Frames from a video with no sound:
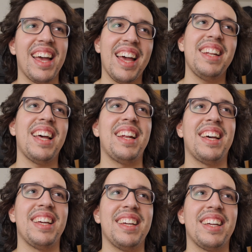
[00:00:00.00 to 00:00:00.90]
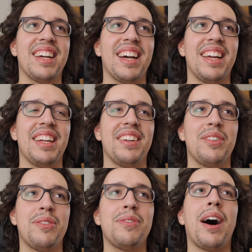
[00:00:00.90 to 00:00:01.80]
And then I
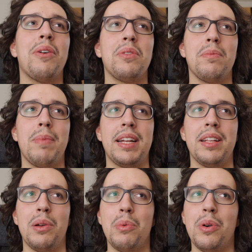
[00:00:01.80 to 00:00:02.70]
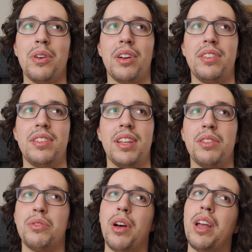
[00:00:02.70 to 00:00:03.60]
found better words,
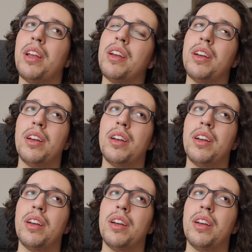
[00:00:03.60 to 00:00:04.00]
and so I